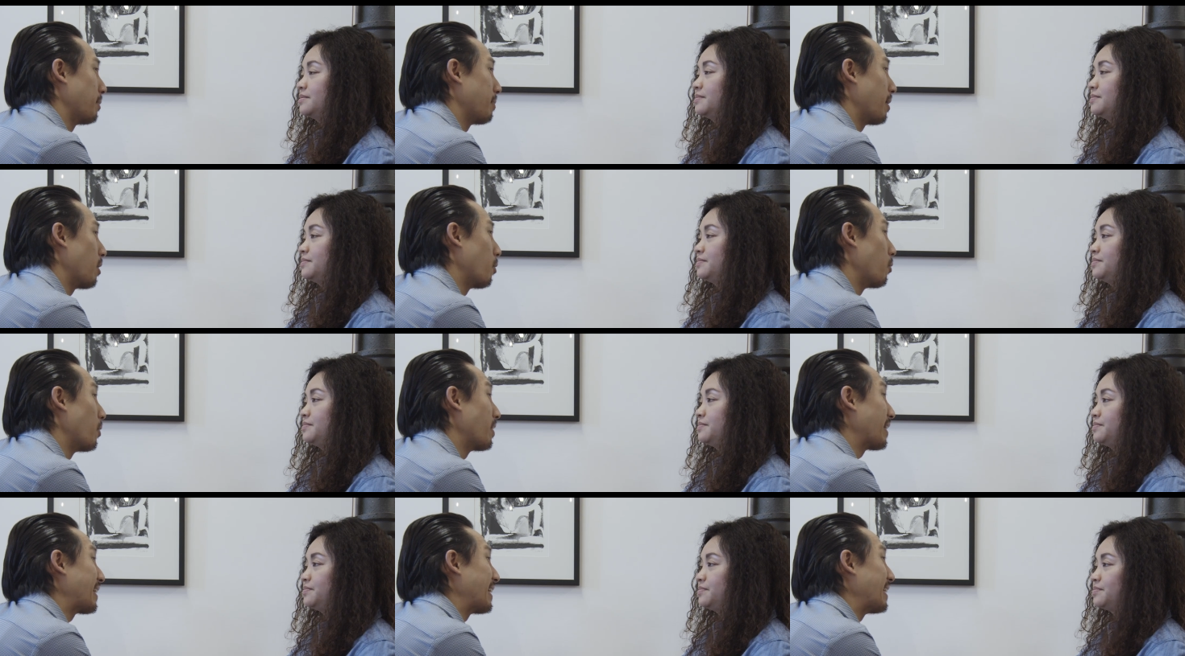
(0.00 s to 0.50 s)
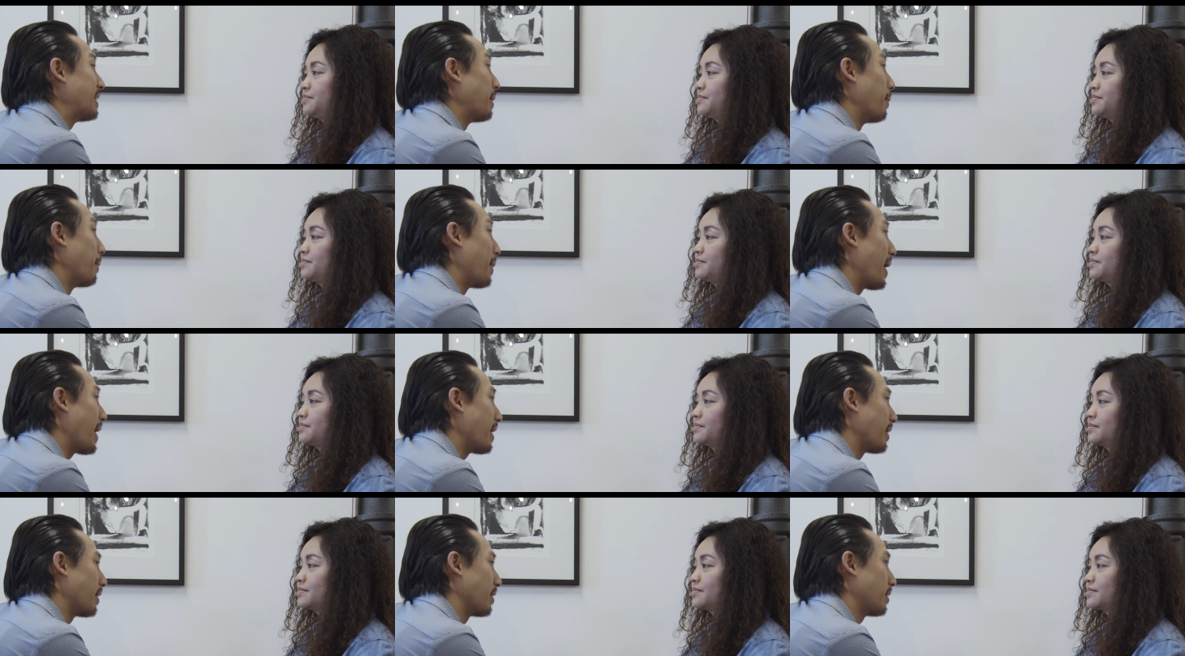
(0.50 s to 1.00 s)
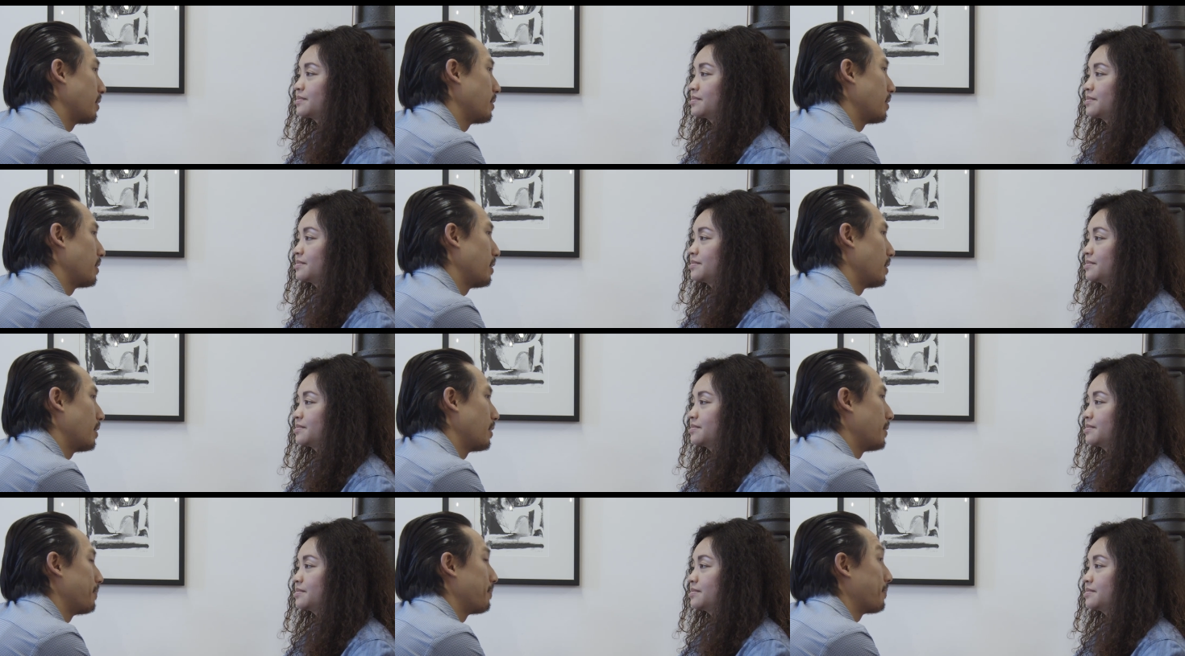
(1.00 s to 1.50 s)
Speaker 1: about working in a bank.
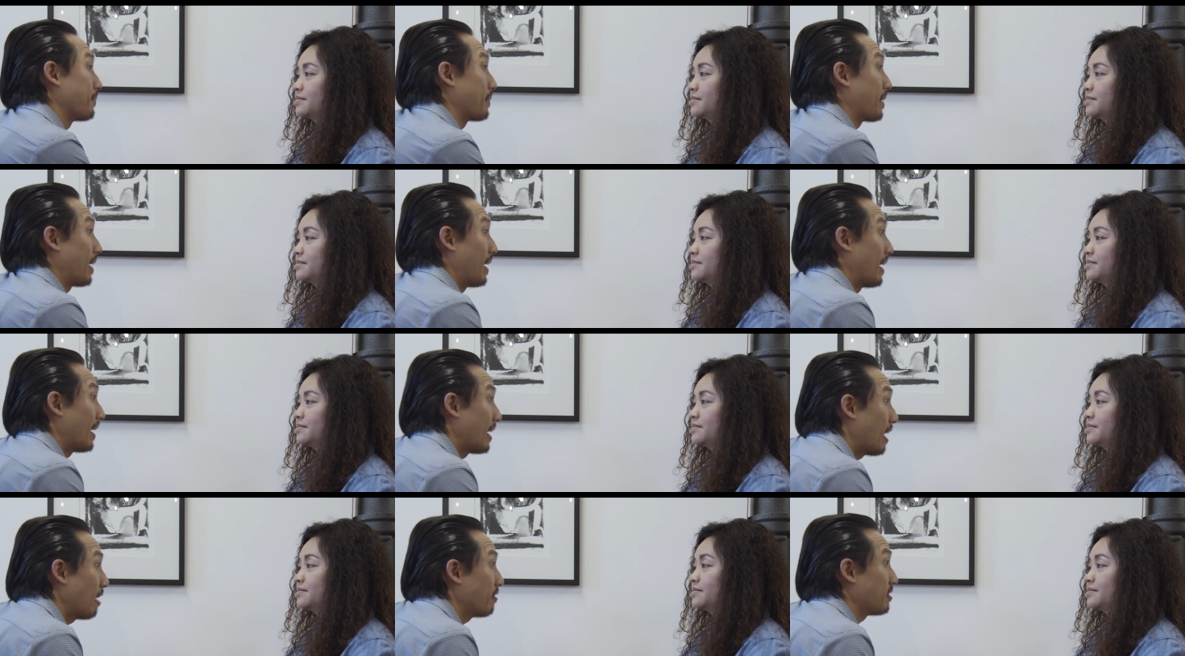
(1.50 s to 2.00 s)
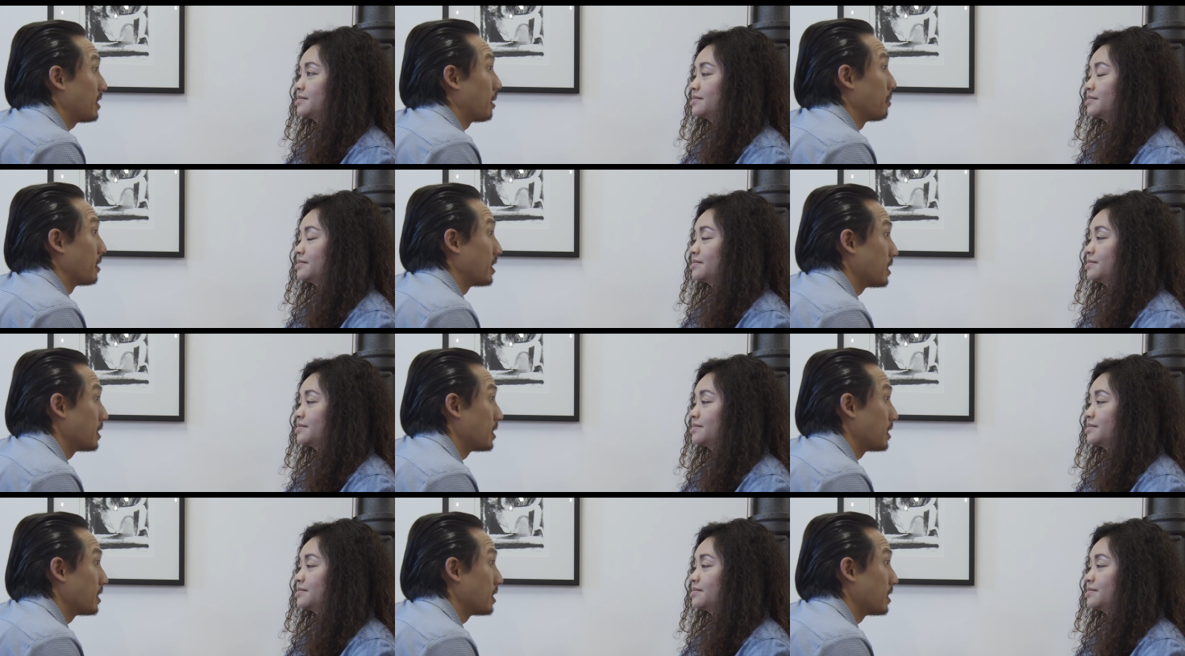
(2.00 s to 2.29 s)
I have some